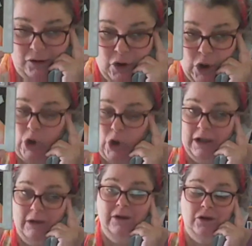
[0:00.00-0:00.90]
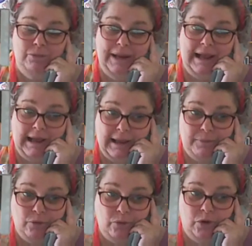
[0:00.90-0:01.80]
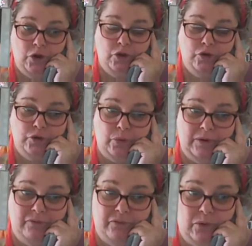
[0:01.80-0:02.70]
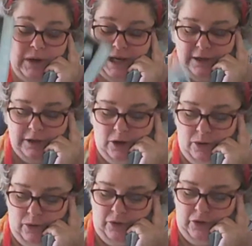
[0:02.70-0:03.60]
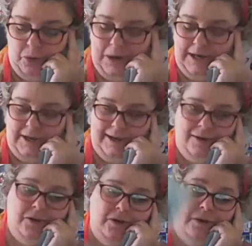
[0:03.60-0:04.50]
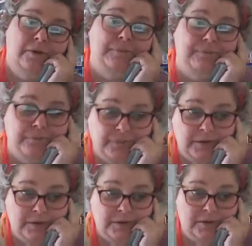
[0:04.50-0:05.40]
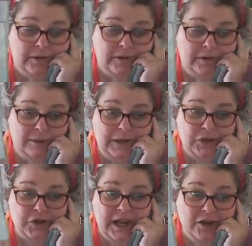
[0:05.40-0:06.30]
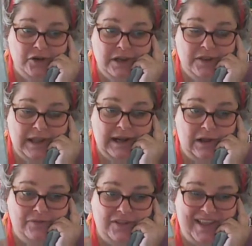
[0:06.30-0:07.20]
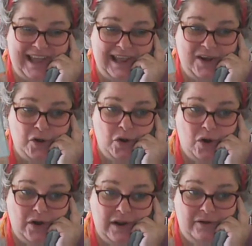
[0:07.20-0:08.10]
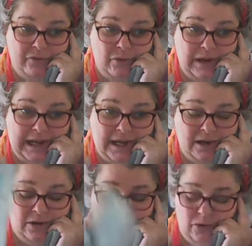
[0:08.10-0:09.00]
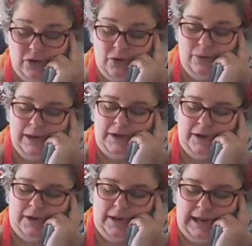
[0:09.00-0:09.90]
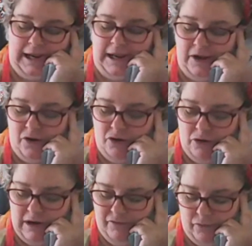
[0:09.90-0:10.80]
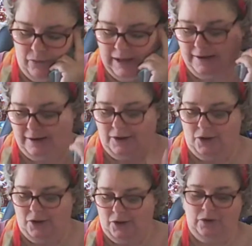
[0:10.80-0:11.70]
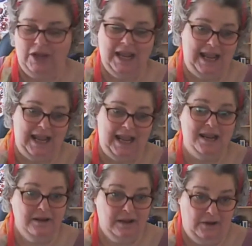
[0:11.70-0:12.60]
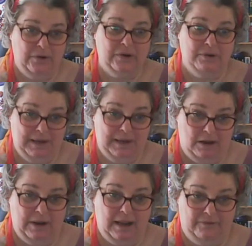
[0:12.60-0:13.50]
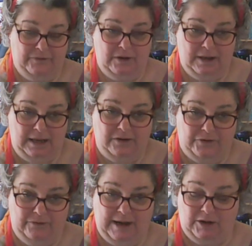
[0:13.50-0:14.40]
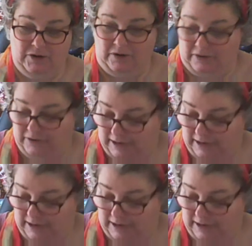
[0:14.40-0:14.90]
going to be able to avoid the consequences. There's going to be changes in their life that they cannot avoid, consequences that they cannot avoid. So, yeah, he is going to be going after the insurrection stuff.